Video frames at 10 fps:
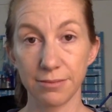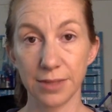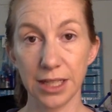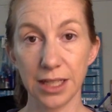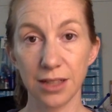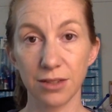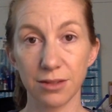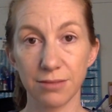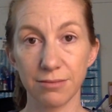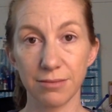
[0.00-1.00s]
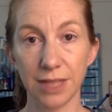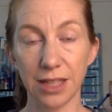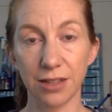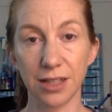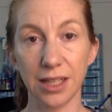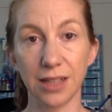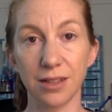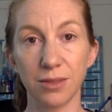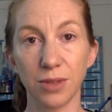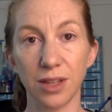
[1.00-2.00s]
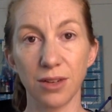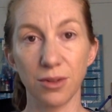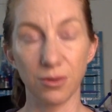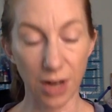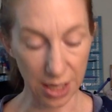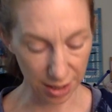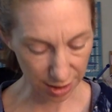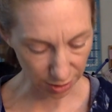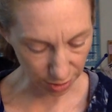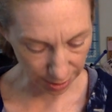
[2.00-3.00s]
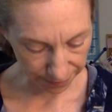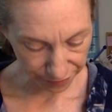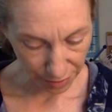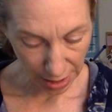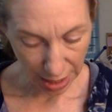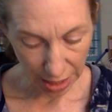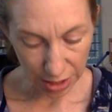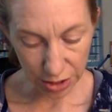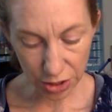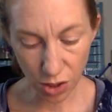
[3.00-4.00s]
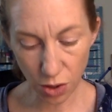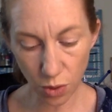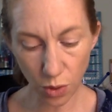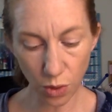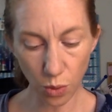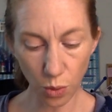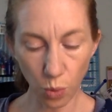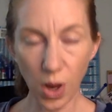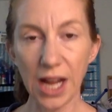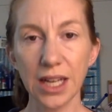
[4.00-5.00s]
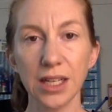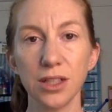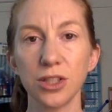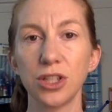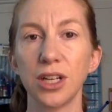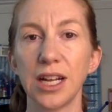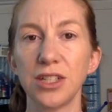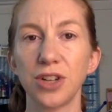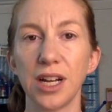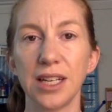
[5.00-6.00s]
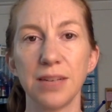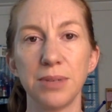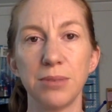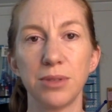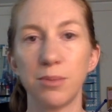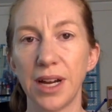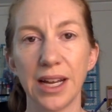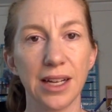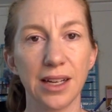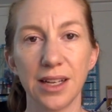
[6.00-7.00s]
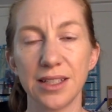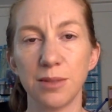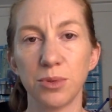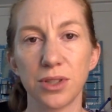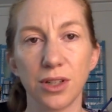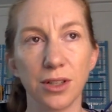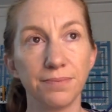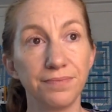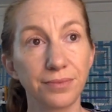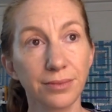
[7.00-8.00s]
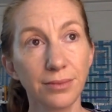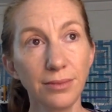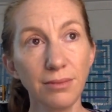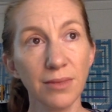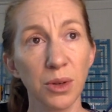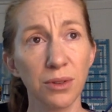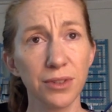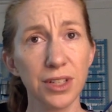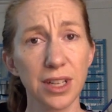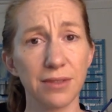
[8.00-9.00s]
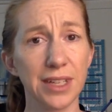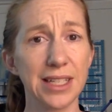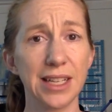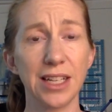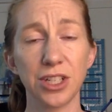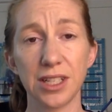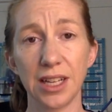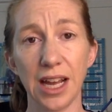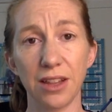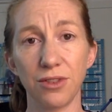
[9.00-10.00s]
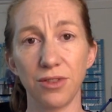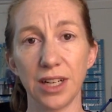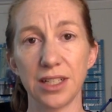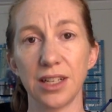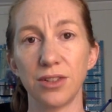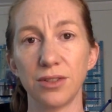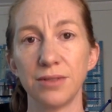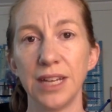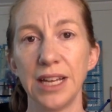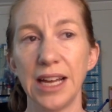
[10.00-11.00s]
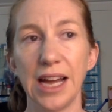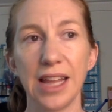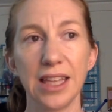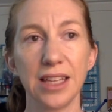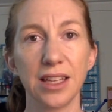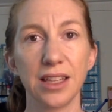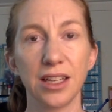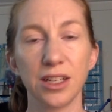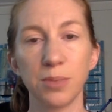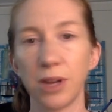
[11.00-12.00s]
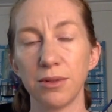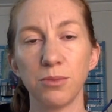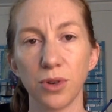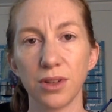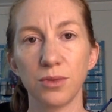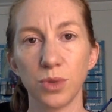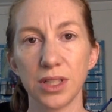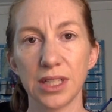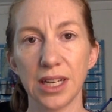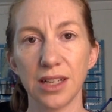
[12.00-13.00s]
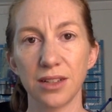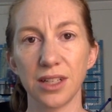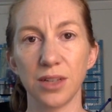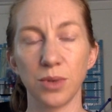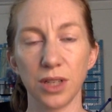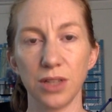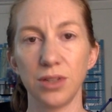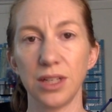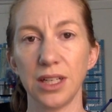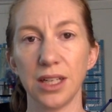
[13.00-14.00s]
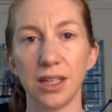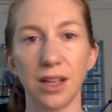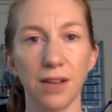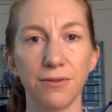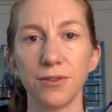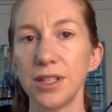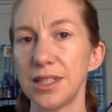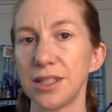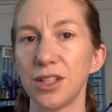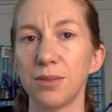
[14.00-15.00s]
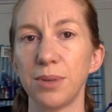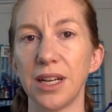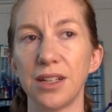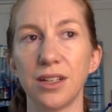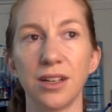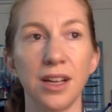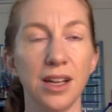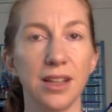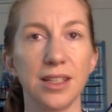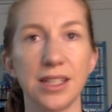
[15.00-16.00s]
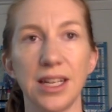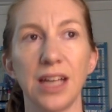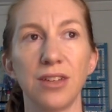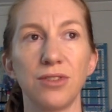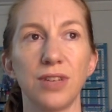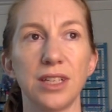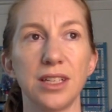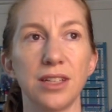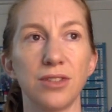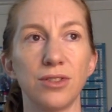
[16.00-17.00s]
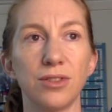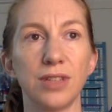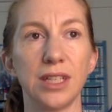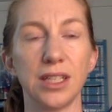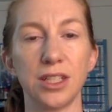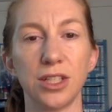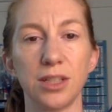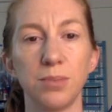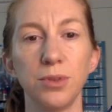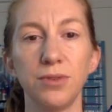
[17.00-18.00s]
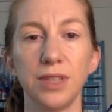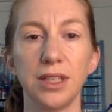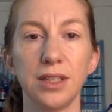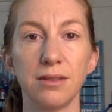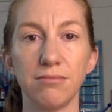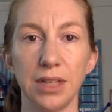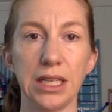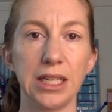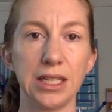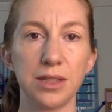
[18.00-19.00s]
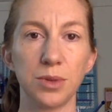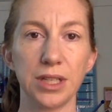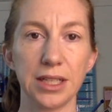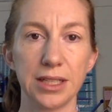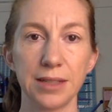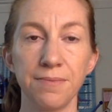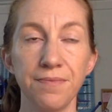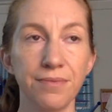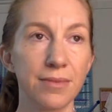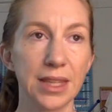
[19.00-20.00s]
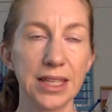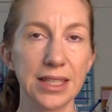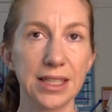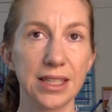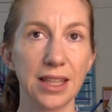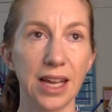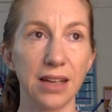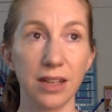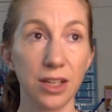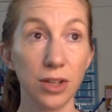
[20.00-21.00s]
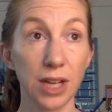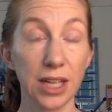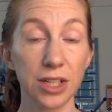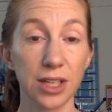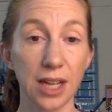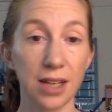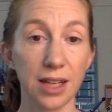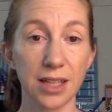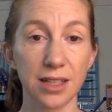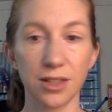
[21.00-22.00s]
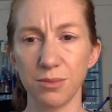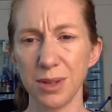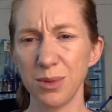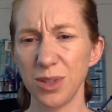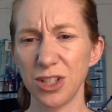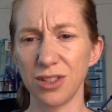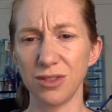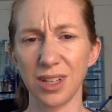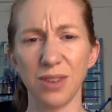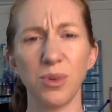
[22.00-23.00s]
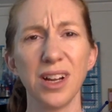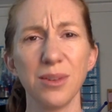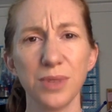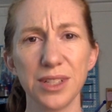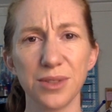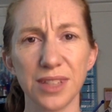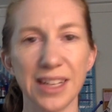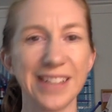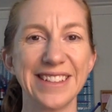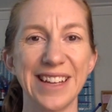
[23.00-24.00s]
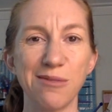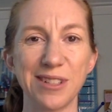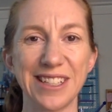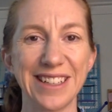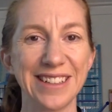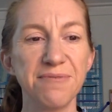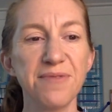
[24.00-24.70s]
little entertained with your own writing skills. So why should I try and get people to buy a simple skirt? Well, first off, it's not just a gathered rectangle. I think that there's probably more than one site out there where you can get a free skirt pattern that's a gathered rectangle and it's just poofy and it is what it is. This isn't that. And you can actually add elastic to it. Maybe we should do that. Why aren't we doing that? I'm just kidding.